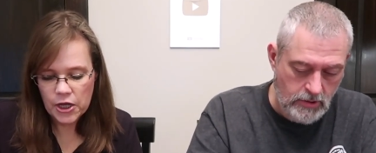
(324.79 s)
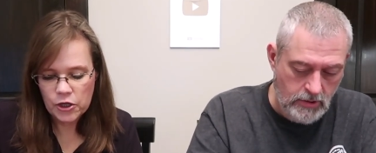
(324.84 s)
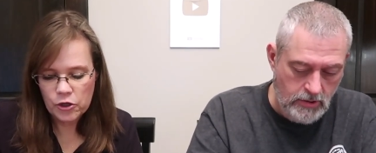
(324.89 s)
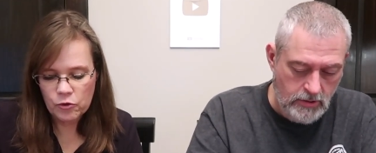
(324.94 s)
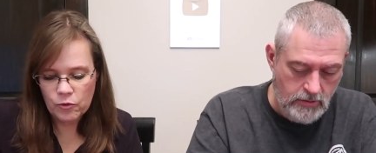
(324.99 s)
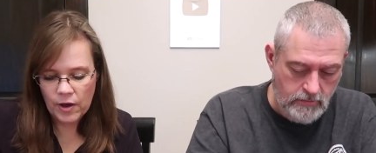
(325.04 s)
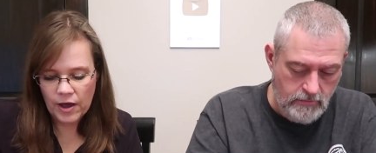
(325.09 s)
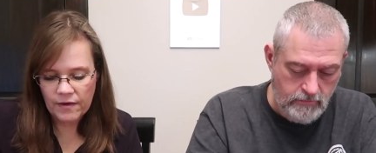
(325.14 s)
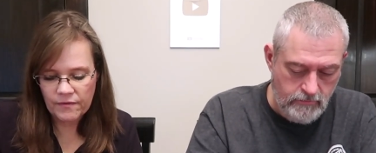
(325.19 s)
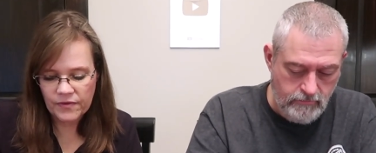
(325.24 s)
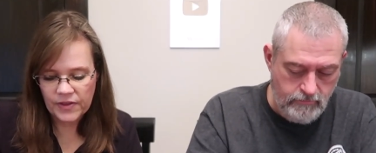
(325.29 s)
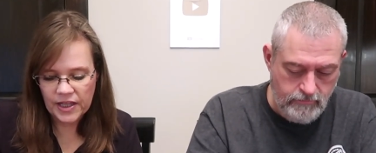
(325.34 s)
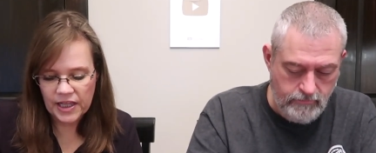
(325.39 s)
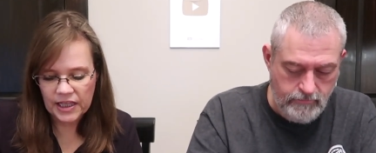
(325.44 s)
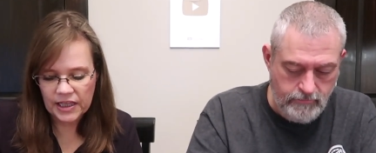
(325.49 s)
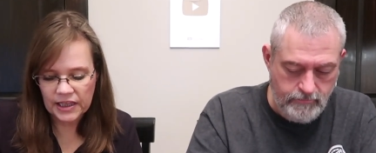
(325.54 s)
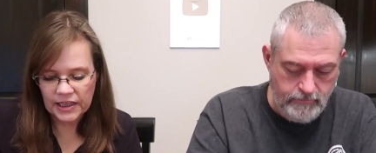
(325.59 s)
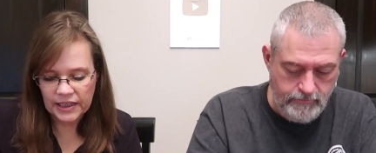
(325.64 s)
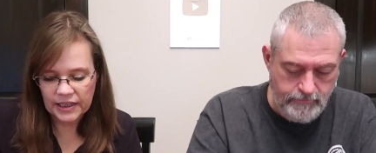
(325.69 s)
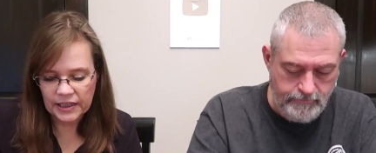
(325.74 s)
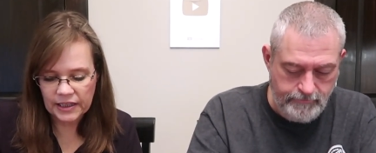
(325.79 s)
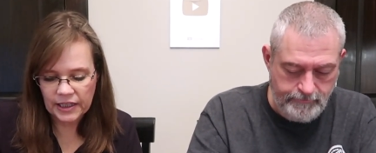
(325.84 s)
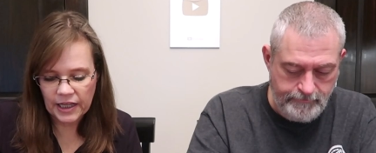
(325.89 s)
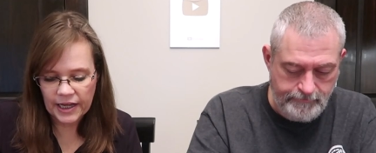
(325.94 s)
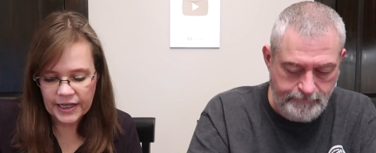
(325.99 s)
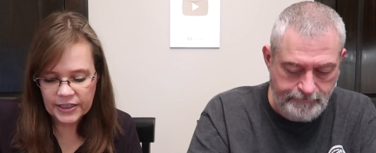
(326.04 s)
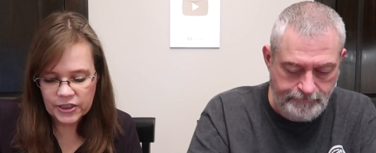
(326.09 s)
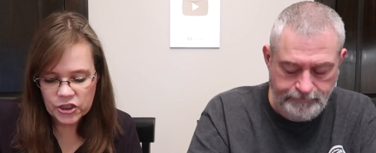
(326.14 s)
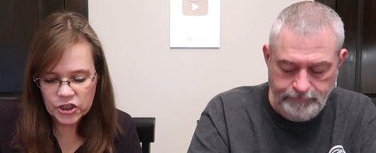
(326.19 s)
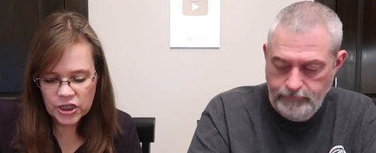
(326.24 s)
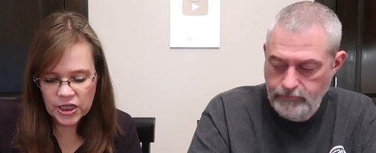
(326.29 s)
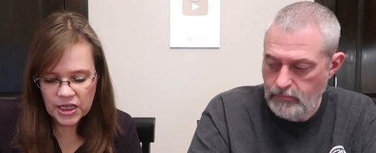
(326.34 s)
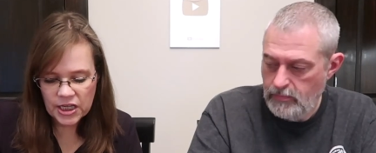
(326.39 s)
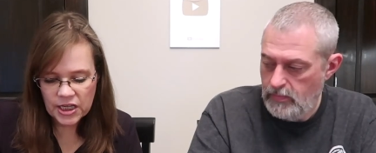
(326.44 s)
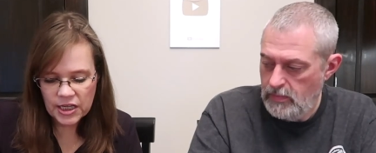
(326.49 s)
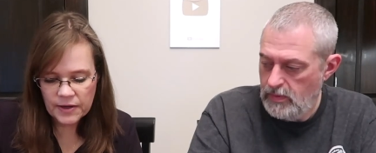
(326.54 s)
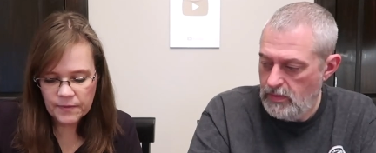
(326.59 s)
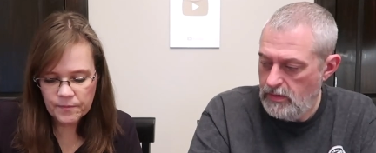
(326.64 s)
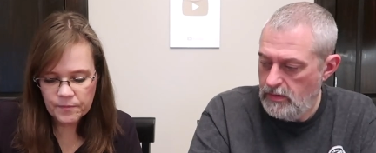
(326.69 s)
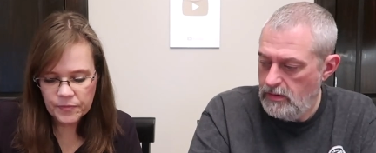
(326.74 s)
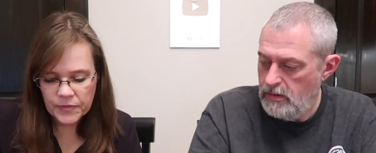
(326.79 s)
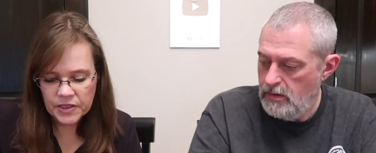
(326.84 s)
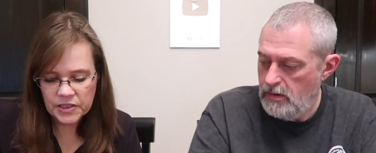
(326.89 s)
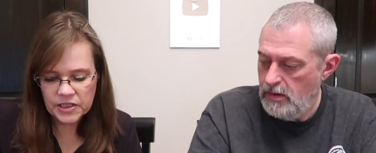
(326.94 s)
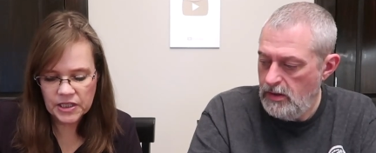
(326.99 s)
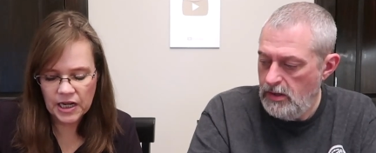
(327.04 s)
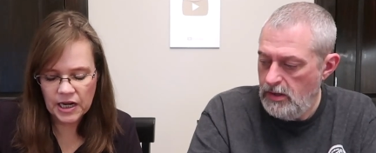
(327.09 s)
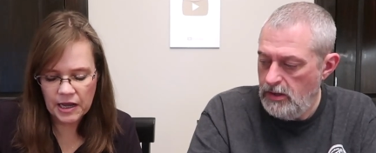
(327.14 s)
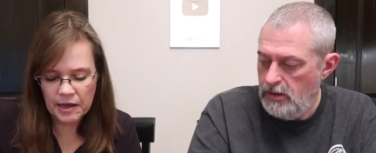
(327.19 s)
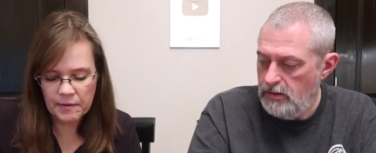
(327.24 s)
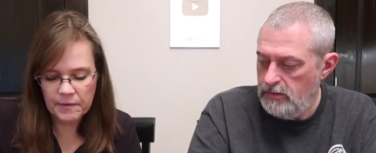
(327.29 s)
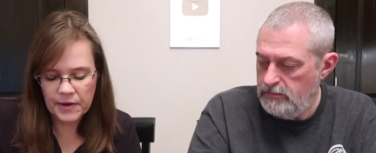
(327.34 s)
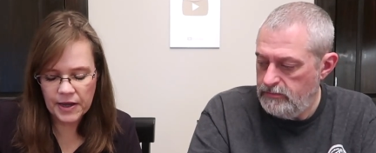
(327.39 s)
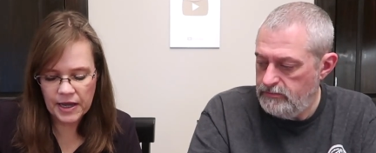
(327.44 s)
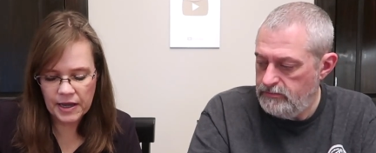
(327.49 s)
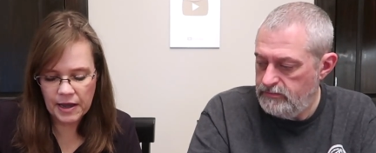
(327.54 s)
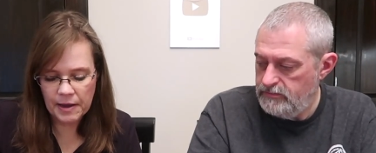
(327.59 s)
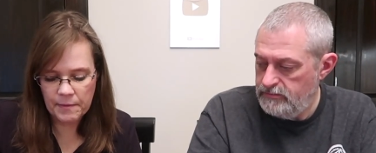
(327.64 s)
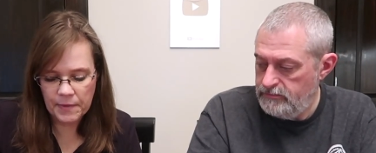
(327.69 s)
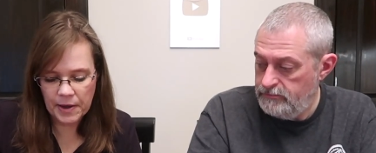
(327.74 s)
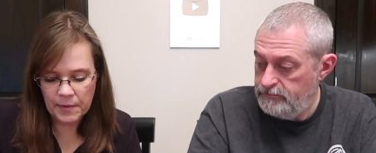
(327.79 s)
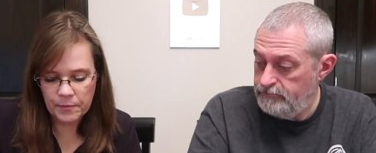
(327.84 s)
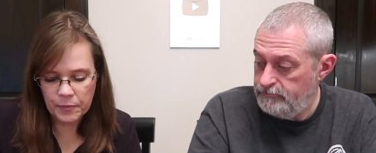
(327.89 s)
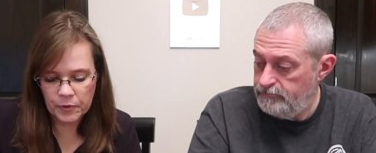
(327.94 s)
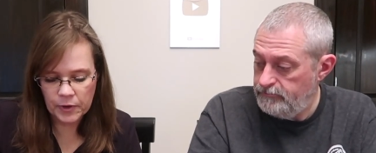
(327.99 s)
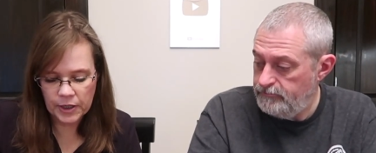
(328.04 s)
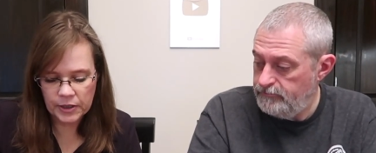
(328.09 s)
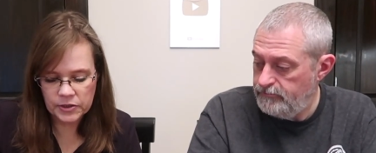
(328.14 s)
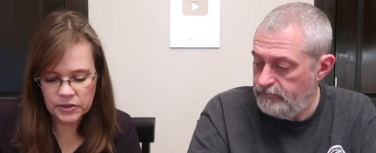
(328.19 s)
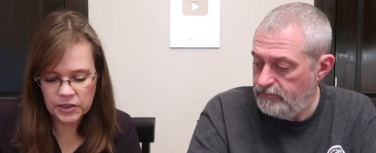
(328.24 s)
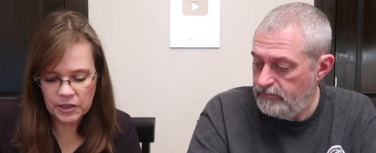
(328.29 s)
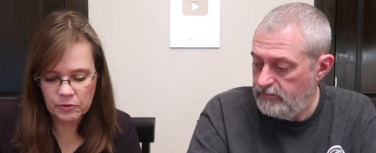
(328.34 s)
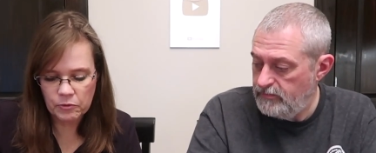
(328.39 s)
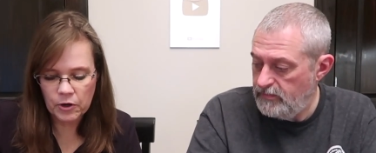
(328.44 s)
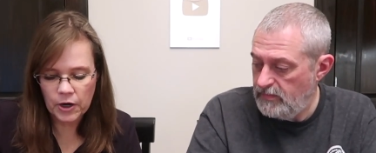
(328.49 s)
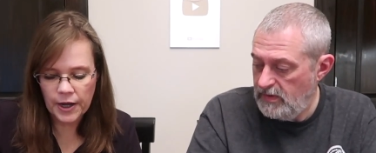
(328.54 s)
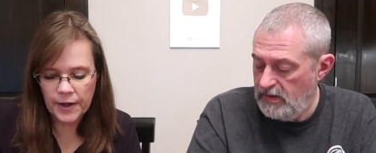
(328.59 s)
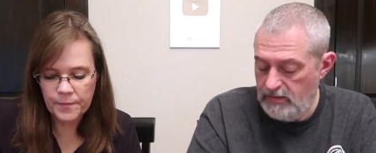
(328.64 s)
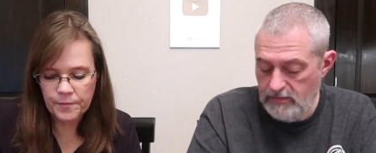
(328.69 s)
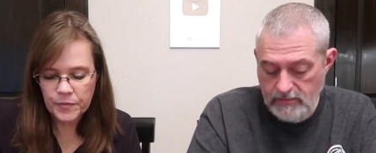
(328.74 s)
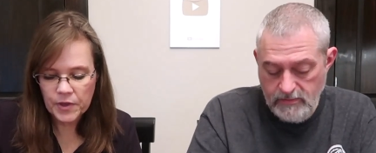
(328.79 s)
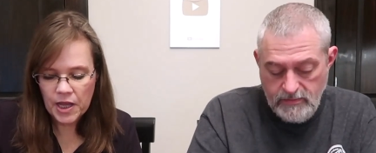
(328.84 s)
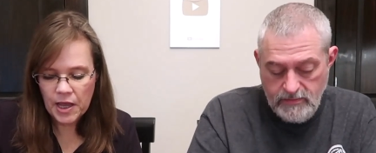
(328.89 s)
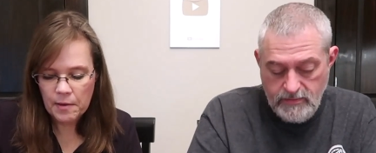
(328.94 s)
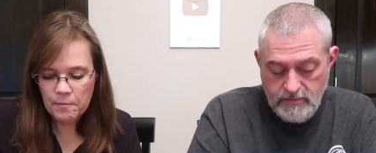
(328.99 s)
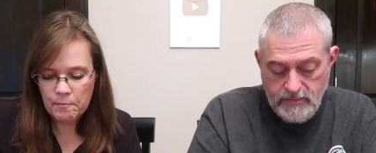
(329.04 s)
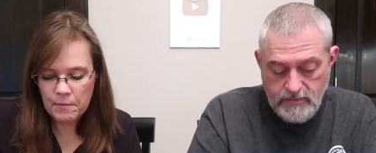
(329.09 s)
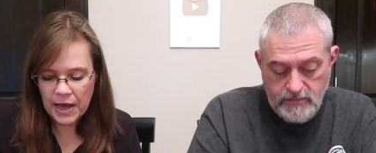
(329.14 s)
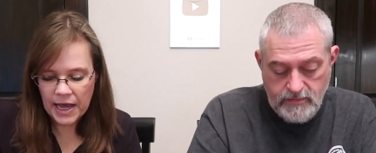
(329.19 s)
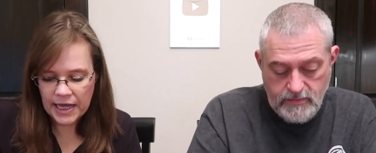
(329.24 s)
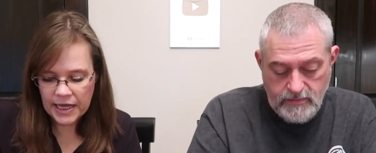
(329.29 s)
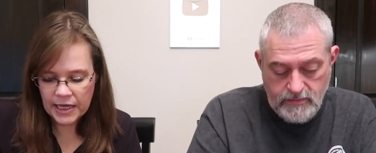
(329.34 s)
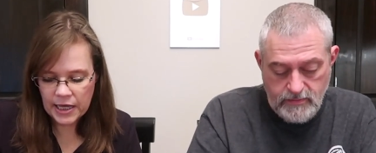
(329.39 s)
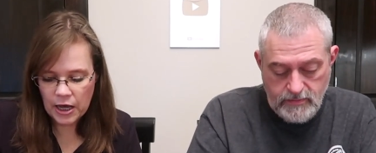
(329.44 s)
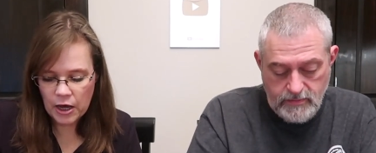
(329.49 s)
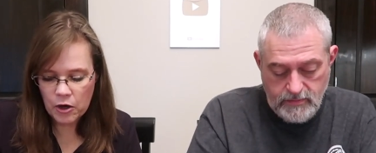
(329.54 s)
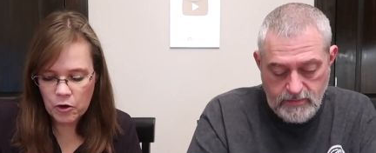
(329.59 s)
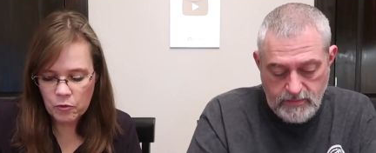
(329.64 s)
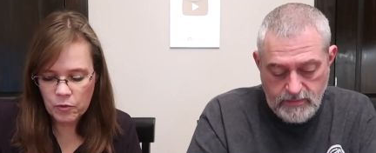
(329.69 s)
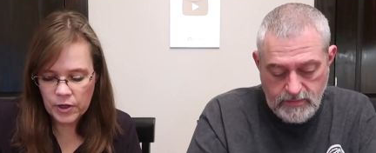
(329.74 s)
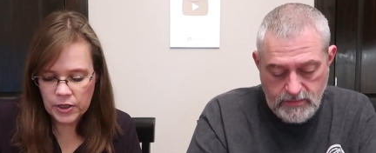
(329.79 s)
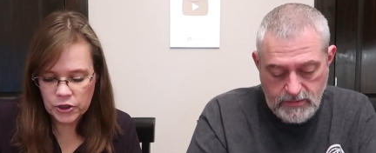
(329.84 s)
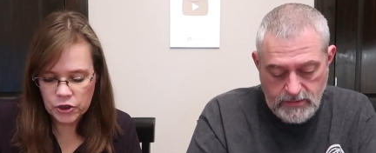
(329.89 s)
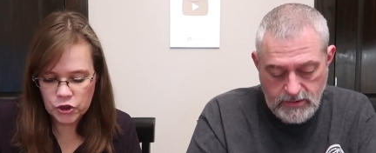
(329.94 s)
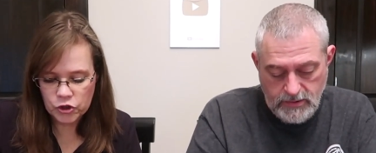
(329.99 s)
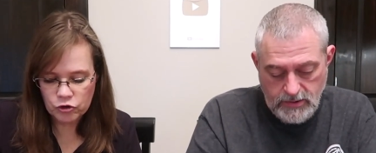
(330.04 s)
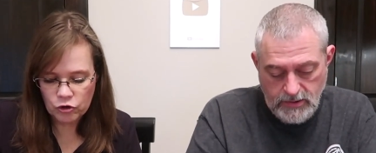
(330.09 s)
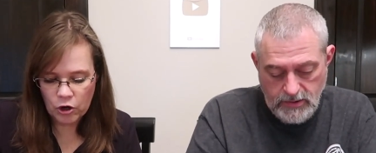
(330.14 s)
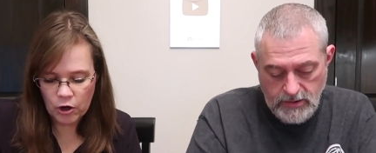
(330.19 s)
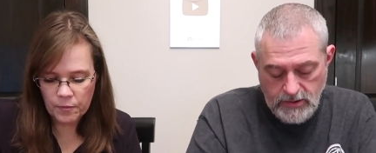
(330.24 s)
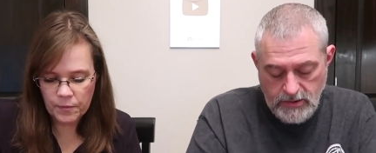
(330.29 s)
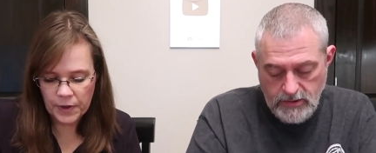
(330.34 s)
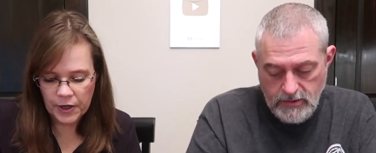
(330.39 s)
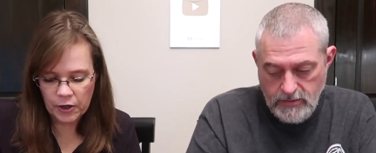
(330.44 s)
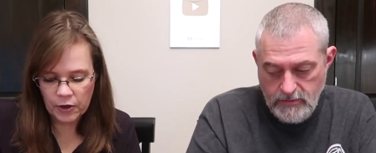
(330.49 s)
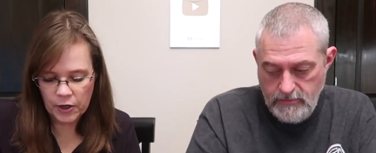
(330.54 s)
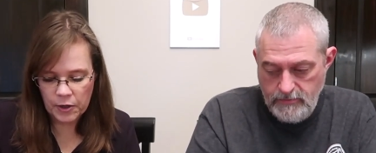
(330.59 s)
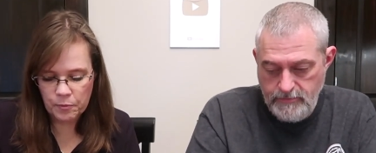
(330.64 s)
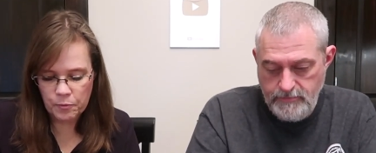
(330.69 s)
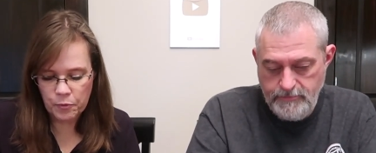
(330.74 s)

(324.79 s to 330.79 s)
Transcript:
Speaker 1: You have the lychee, is that, I, am I mm-hmm. that right? Yep. Mango and strawberry,